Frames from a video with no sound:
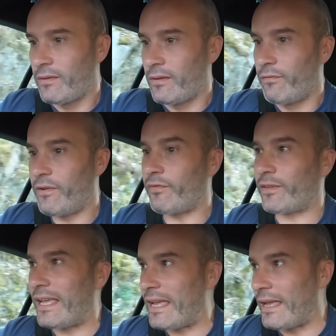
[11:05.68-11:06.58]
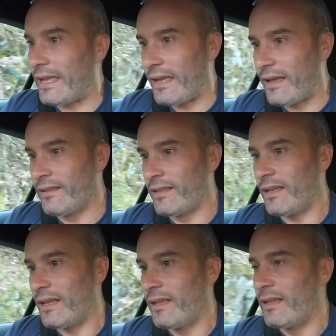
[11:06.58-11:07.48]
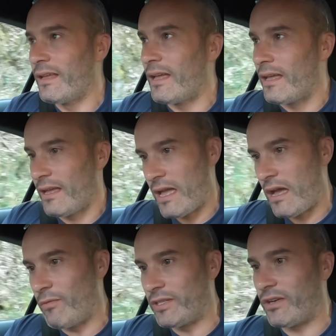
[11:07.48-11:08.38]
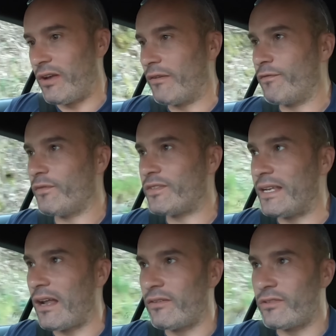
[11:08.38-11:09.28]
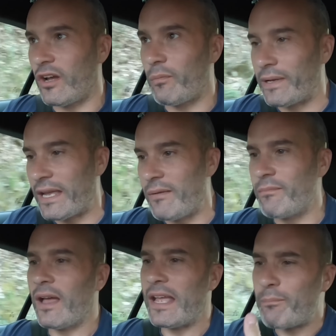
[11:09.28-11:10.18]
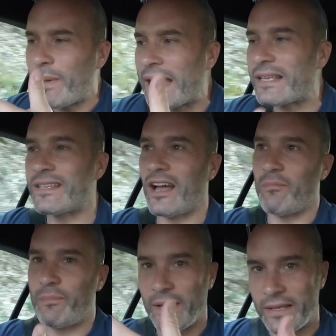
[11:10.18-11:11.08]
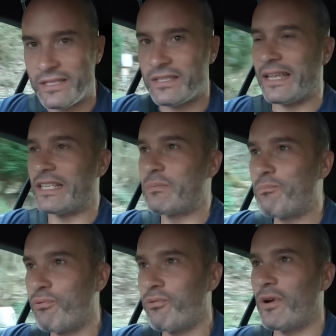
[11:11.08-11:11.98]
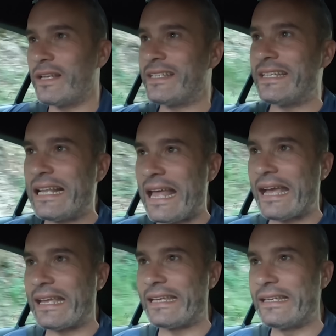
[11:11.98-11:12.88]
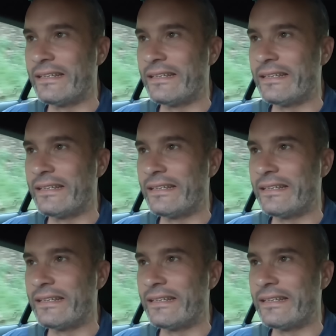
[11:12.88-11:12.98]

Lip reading: 5th gear here and we're doing 1500 RPM. It picks up, but it's pretty laggy